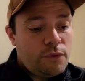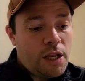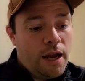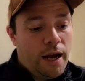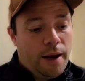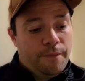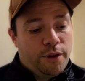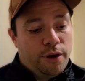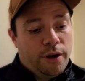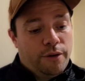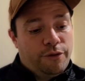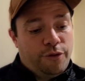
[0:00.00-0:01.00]

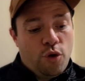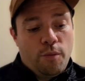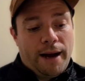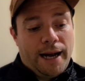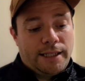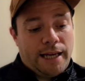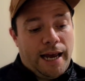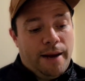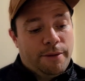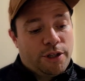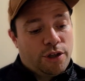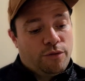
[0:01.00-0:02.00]
The fullbacks,
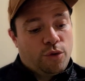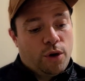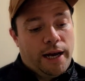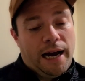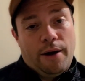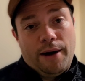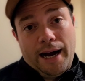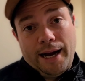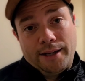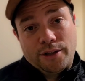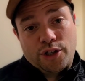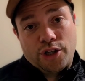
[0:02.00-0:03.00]
Emerson Royal
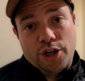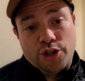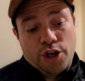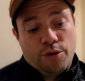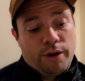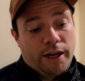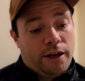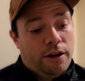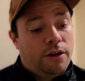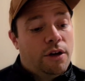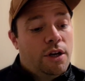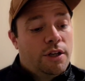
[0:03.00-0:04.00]
and Sergio
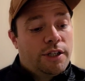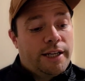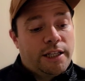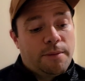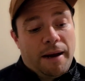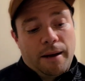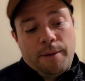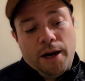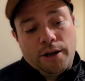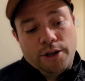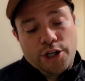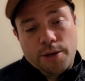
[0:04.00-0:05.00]
Reguilón. Centre-back
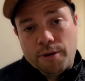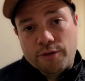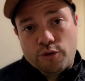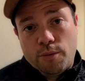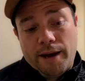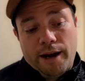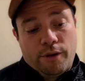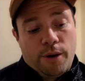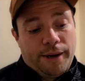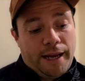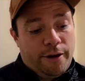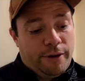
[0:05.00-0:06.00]
partnership of Romero
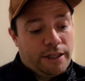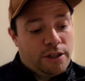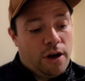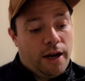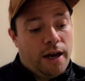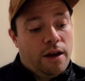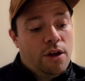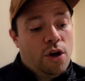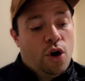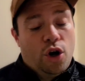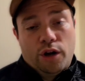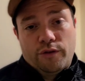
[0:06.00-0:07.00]
and Eric Dier.
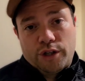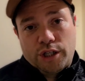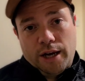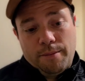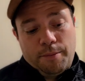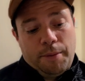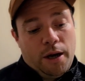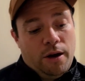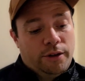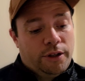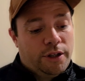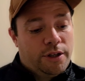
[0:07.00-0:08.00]
Oliver Skipp
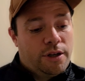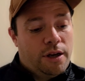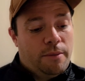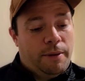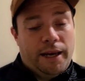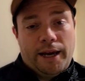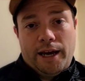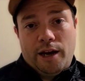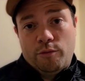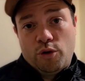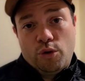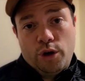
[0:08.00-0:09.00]
partnered
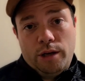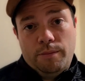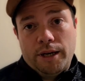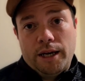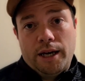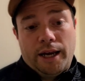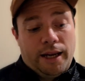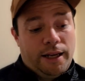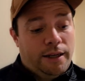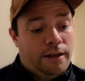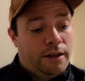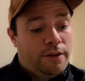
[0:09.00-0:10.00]
Pierre-Emile Højbjerg
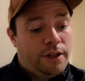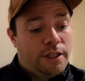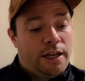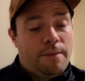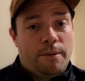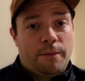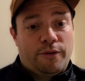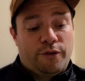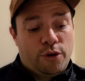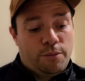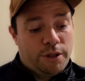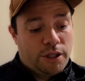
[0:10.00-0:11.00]
in the deeper
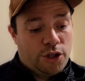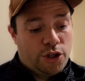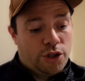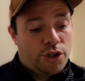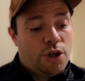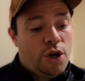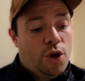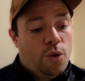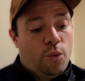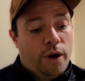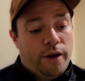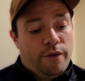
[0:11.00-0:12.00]
midfield positions
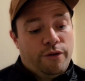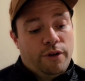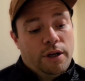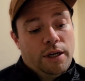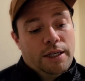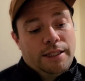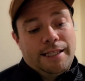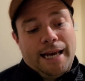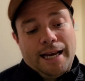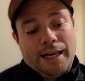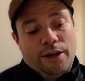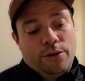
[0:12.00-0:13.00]
with
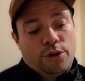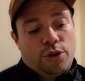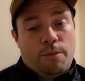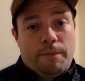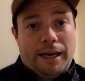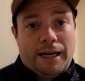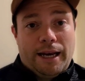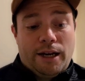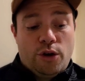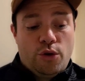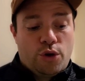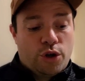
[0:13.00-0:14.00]
Tanguy Ndombele,
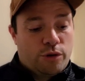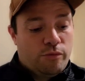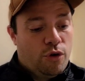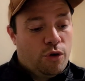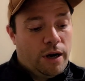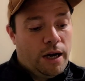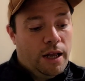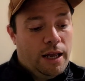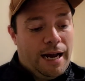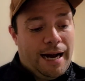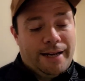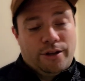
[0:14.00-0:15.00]
Lucas Moura
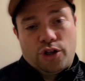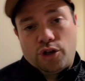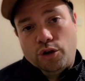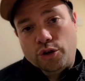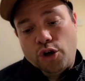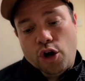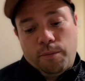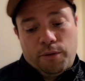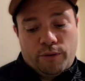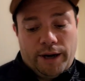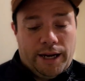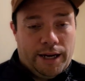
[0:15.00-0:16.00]
and Son
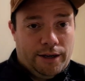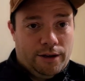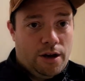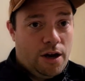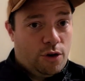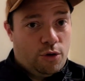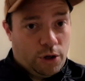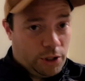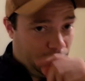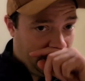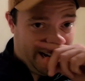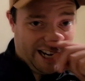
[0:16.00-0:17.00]
operating across
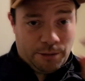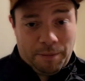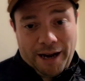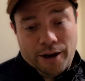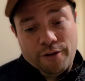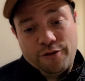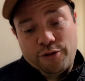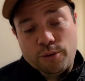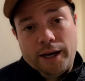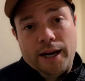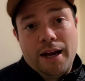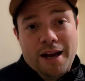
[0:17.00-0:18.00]
the next bank of
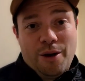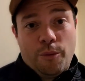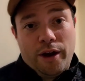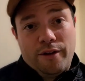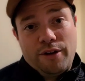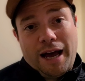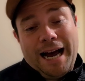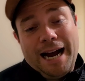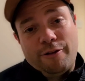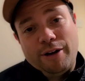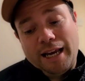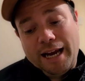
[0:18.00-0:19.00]
three with
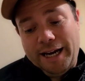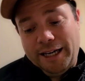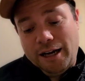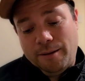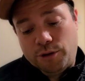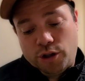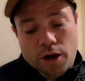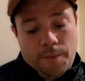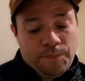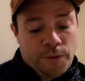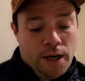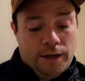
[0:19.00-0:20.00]
Harry Kane up top.
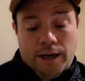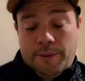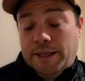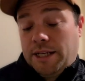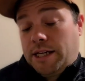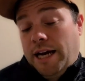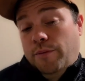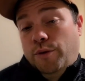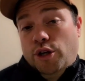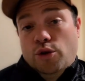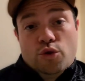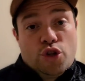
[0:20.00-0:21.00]
Now, in this game, we
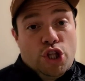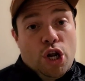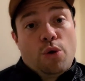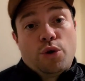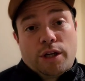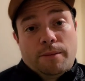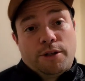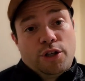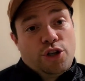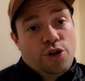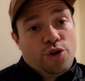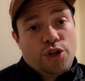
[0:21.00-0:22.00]
used no
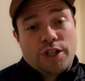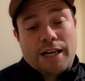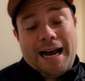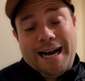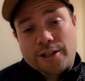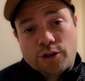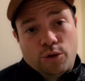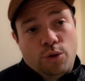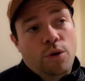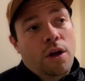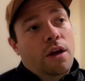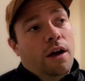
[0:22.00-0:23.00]
substitutions at
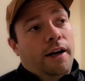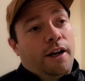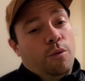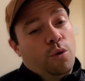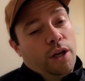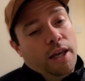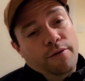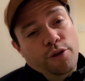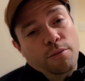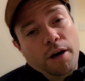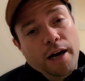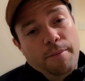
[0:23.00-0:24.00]
all, and I will give you
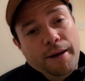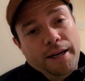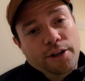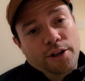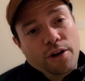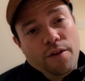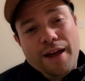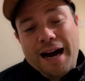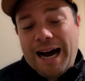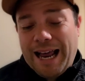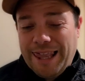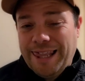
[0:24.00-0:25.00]
my opinion on that
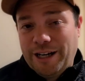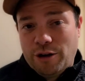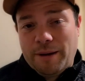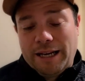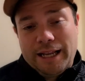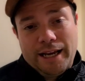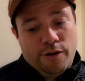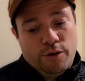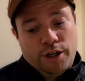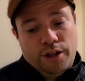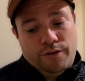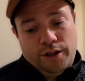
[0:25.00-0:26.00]
a little bit later on
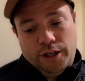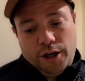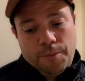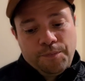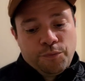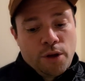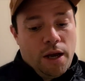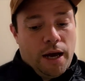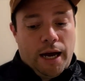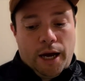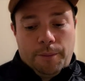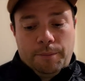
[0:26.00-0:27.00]
in the video.
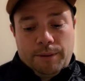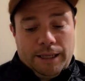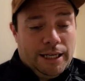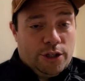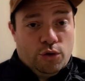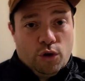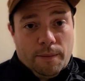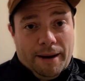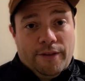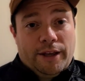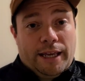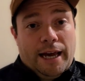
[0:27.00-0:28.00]
But let's talk
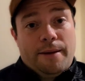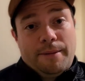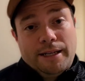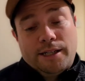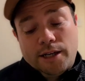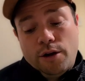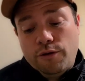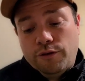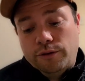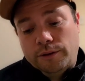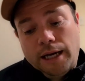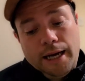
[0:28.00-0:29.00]
about the game itself.
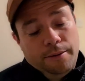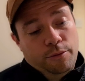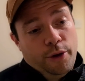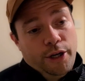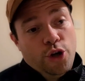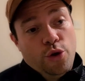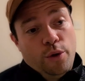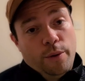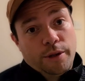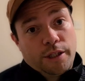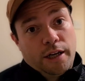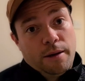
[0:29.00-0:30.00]
We knew it
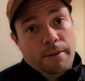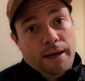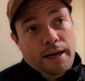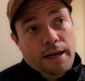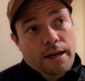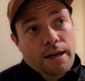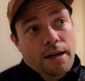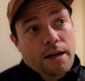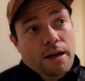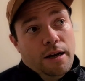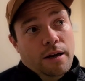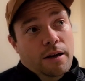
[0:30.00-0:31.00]
was going to be,
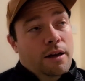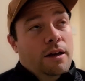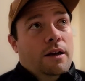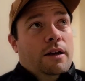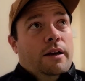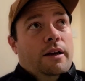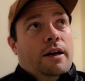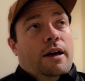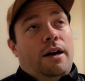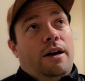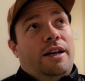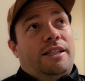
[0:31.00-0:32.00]

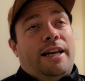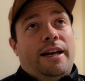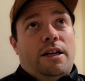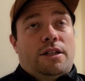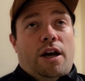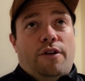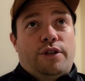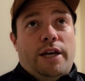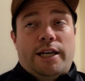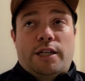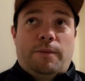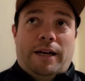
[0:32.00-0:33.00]
I say a tough
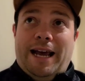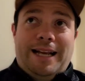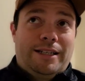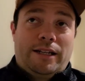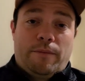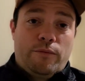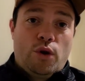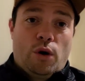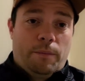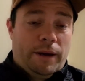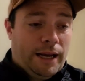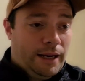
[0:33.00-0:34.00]
test, but it ended up not
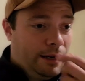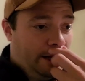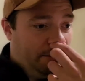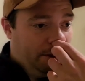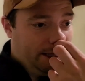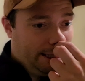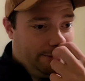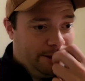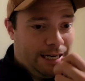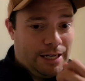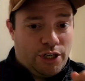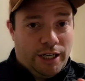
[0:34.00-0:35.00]
being. It was
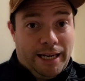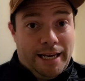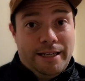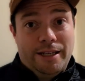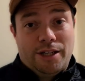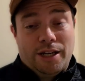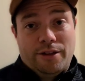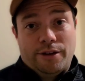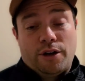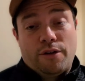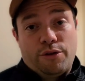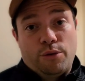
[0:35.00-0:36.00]
actually easier than
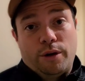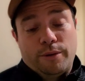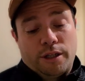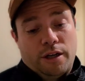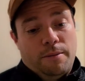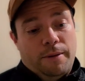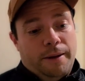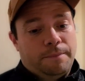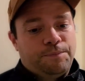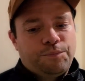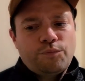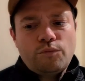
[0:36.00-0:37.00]
I thought it was going to be.
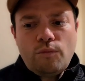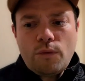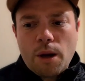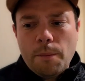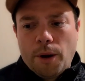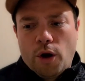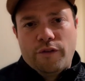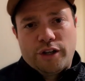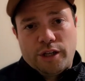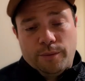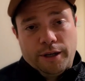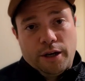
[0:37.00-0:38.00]
But
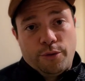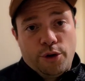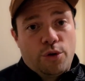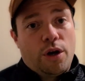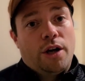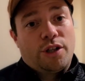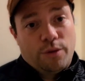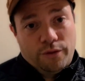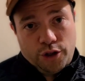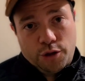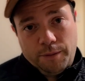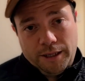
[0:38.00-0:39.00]
obviously, we know Newcastle have
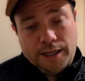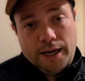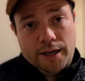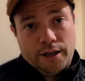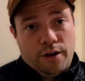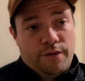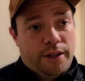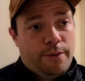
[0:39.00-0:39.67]
just been taken over.